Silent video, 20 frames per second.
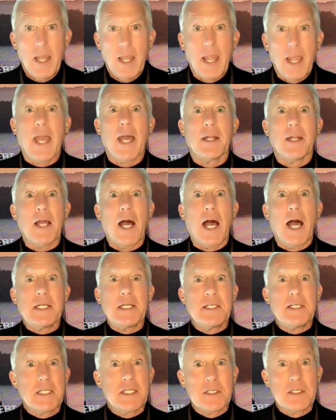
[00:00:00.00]
And I
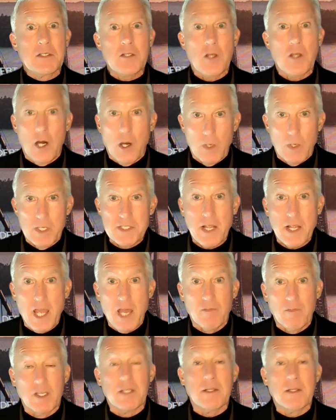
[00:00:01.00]
didn't always
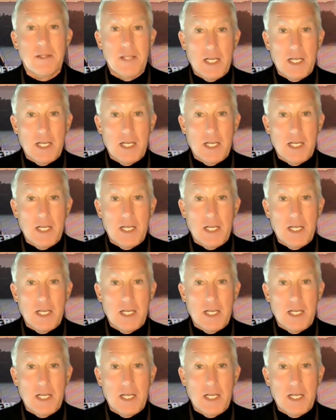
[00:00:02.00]
have it.